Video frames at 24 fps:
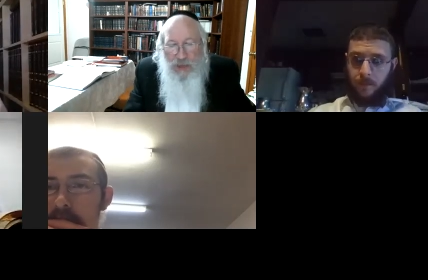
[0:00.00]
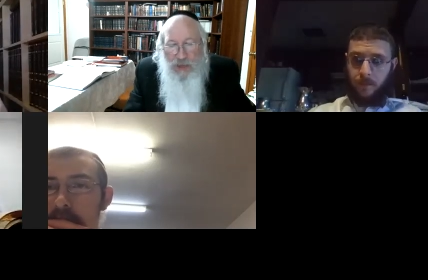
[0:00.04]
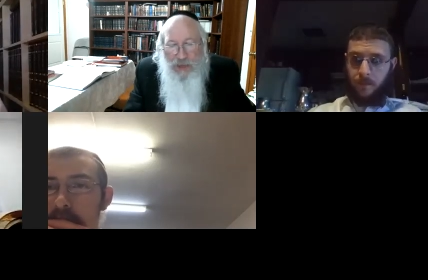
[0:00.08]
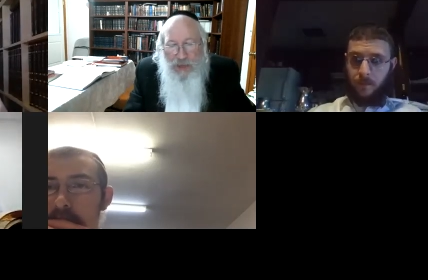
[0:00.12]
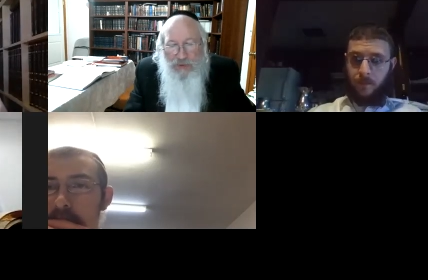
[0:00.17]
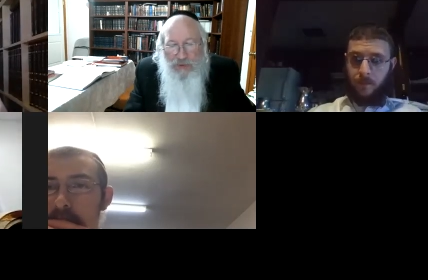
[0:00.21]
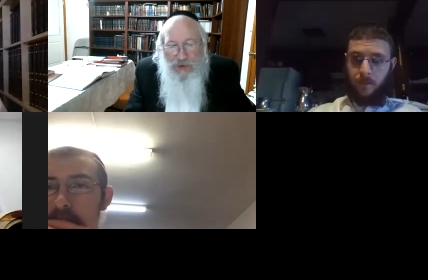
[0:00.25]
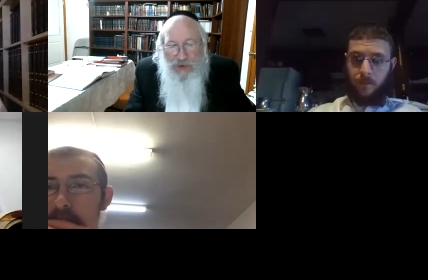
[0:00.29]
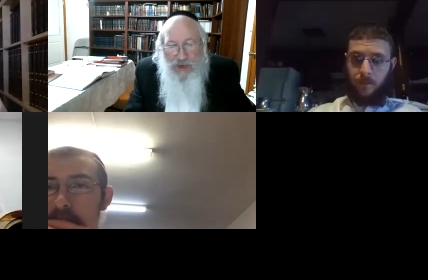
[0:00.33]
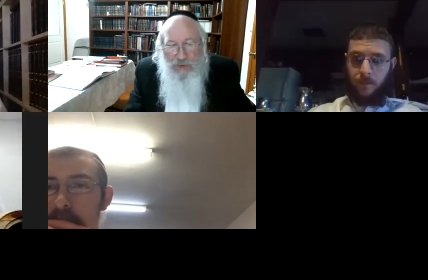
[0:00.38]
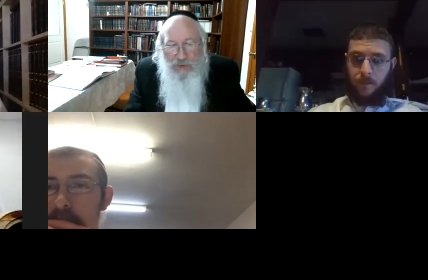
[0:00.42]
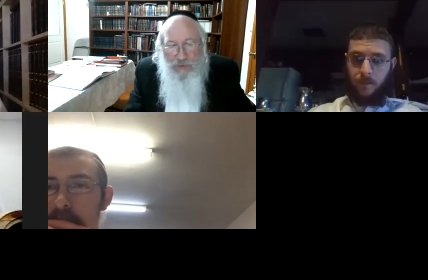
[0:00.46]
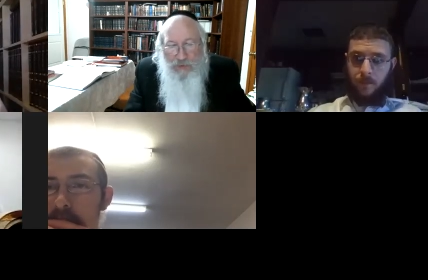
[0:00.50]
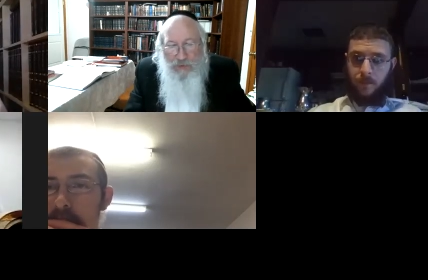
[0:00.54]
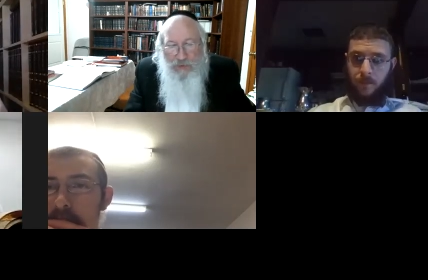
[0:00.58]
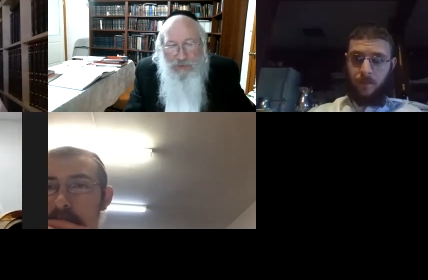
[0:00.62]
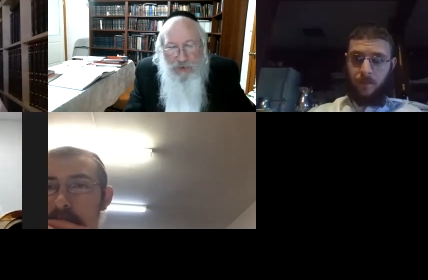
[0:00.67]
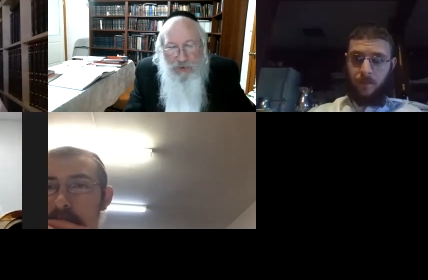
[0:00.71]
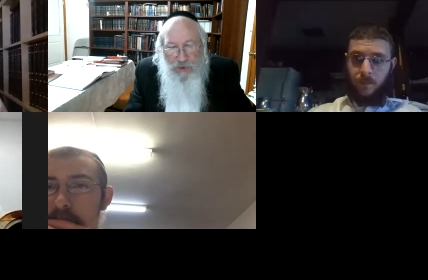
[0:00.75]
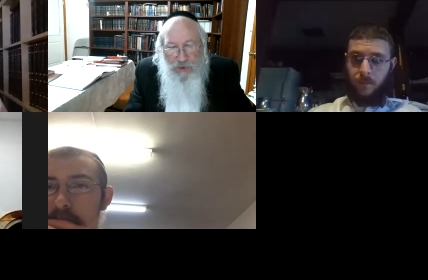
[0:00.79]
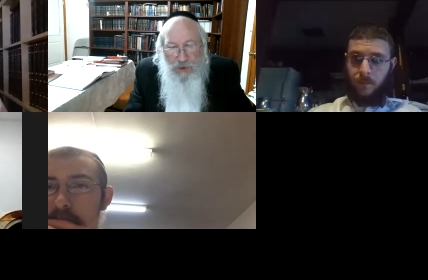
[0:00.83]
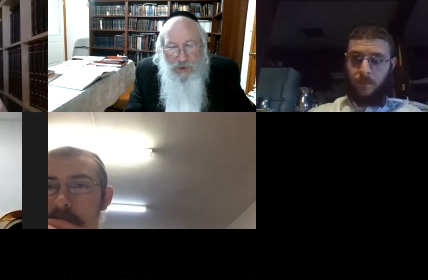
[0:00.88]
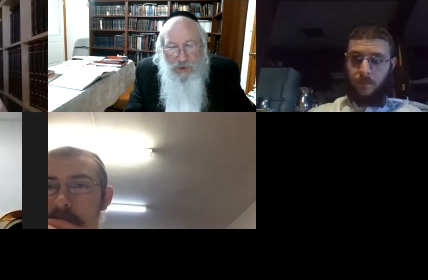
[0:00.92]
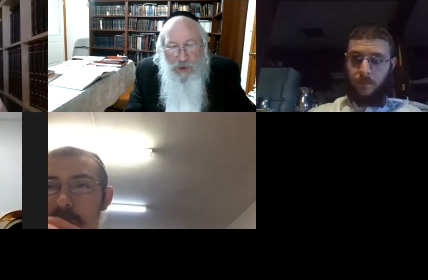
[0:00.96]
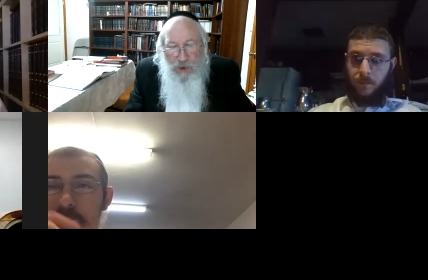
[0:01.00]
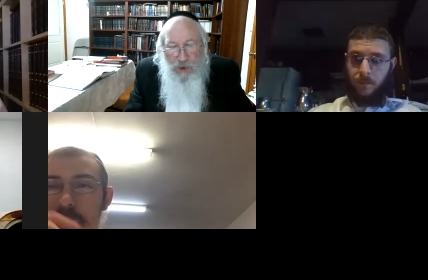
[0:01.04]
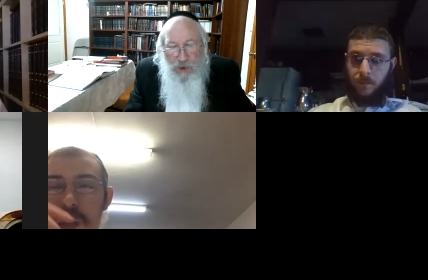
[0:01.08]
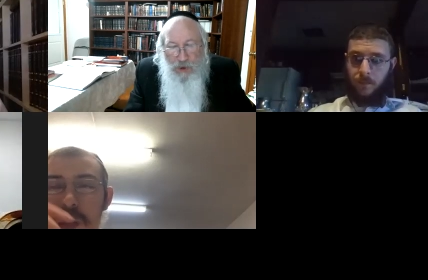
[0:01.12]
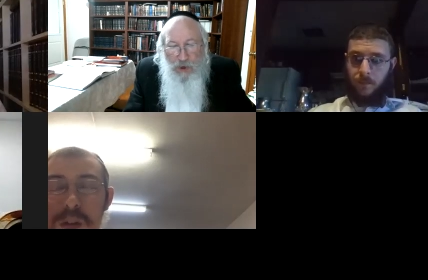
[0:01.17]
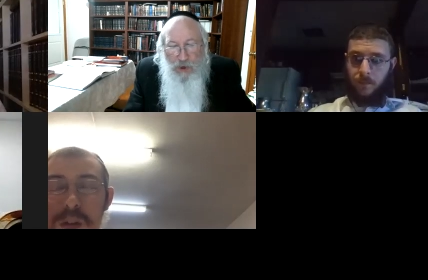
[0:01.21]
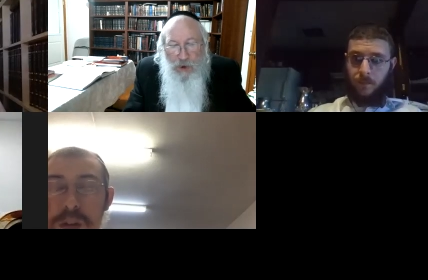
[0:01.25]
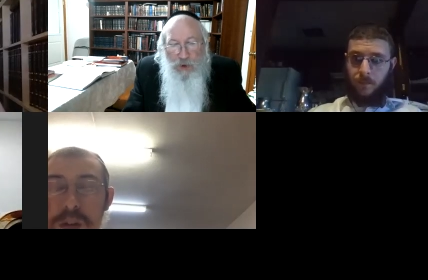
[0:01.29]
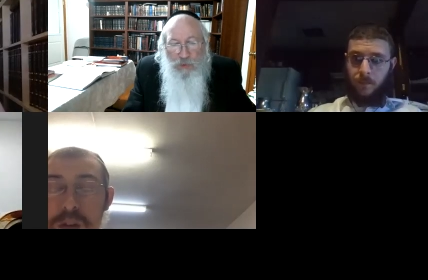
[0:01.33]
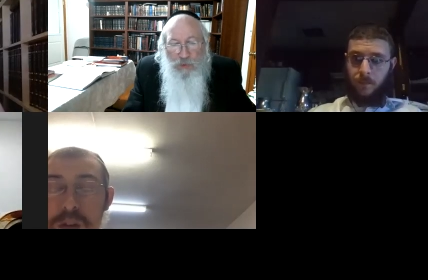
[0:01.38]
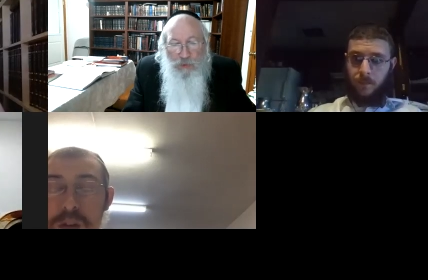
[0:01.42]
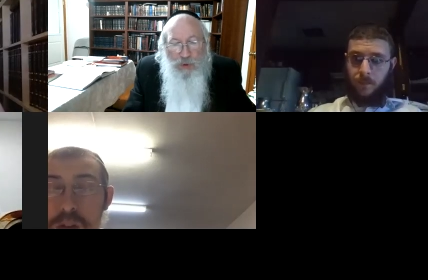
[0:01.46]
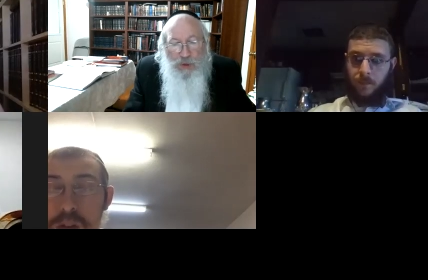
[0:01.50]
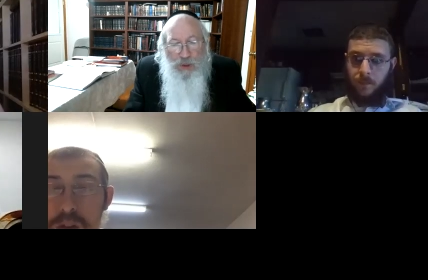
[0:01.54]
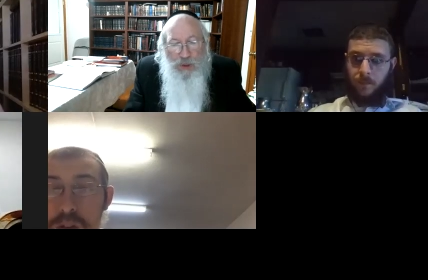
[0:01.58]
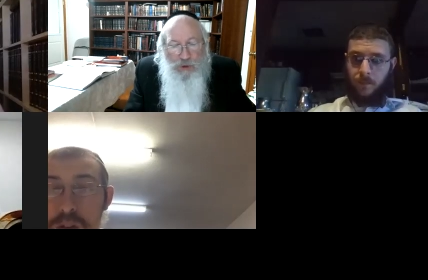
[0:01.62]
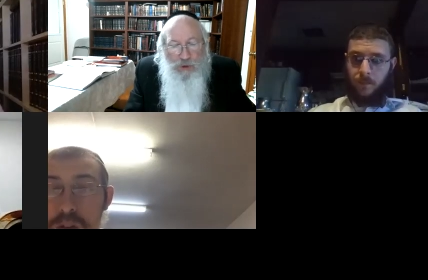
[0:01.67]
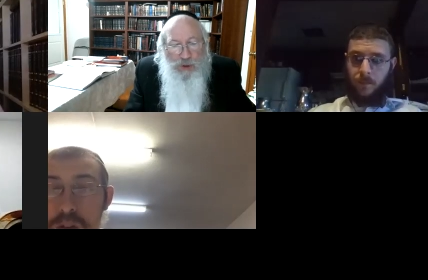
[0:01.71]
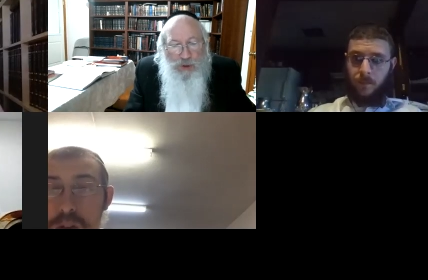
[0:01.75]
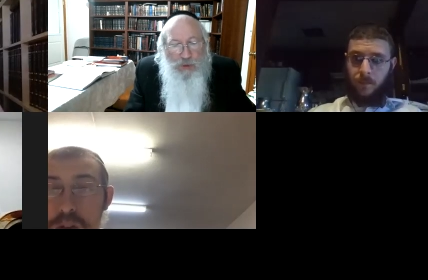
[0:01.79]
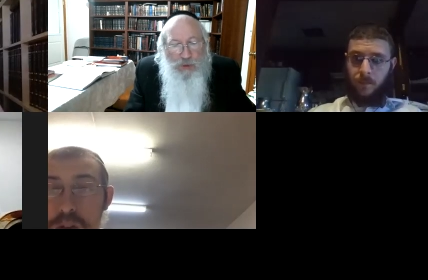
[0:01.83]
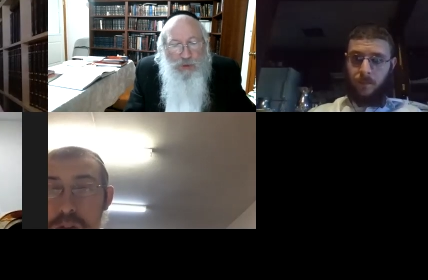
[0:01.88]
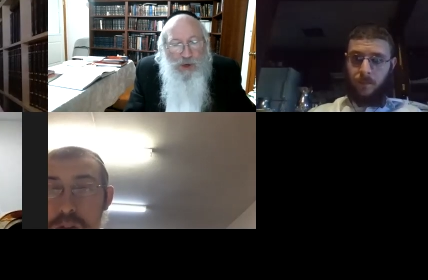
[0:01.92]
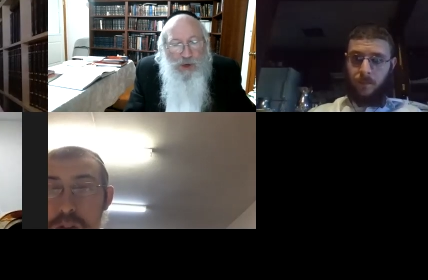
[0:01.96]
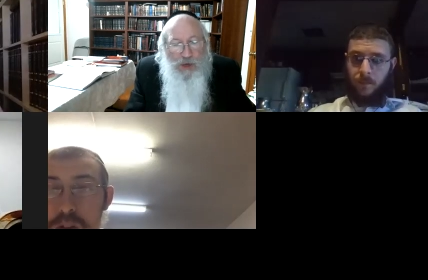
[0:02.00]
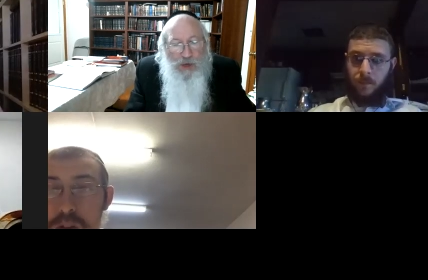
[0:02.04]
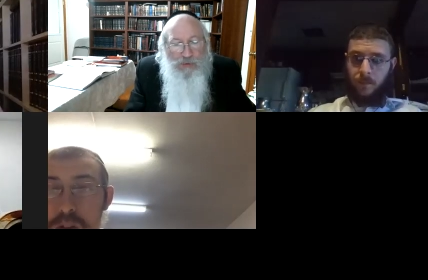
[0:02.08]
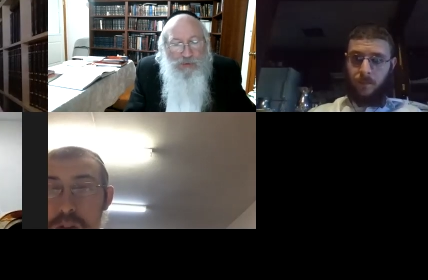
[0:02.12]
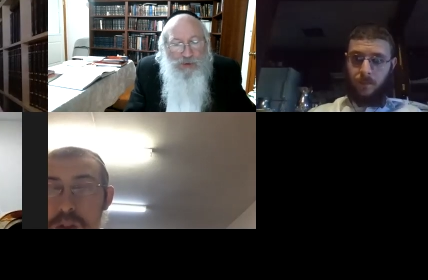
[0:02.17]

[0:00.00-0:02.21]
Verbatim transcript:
Speaker 1: Alter Rebbe. Mutalim l'shabalim